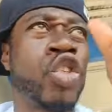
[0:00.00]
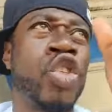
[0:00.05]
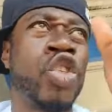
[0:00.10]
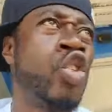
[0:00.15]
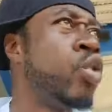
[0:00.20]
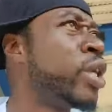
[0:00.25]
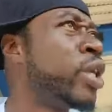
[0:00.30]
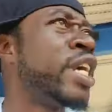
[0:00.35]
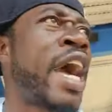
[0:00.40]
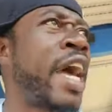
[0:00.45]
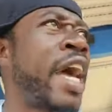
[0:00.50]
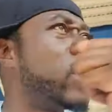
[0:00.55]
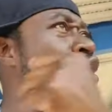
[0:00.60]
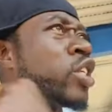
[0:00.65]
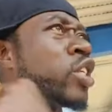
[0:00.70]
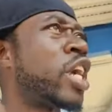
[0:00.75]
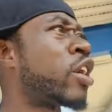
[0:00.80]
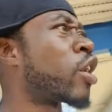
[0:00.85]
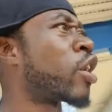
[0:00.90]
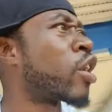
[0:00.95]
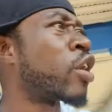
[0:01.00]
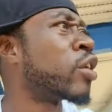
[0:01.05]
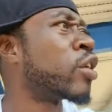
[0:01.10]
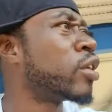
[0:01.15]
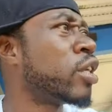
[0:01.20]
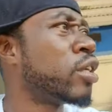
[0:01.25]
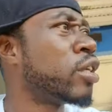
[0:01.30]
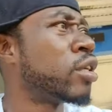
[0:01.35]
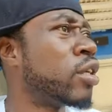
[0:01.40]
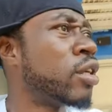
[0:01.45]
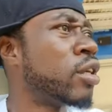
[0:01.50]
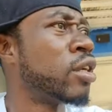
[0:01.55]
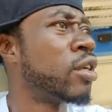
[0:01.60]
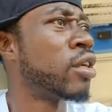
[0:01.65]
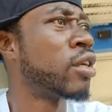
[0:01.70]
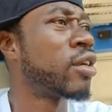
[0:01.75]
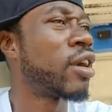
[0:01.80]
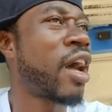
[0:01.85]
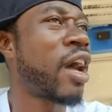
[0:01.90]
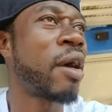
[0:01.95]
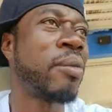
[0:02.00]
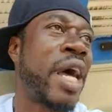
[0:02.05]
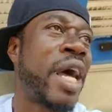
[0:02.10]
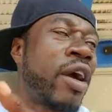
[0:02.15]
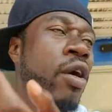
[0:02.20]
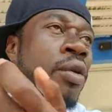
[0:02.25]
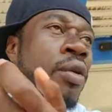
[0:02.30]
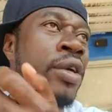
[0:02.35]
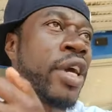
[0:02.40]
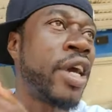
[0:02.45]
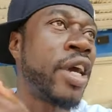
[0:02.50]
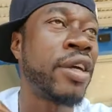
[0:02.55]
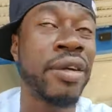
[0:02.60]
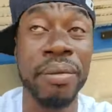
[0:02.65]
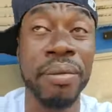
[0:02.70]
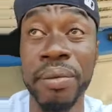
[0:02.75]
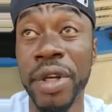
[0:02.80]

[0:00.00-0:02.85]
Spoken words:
just knew he had to take her. I'm like, okay.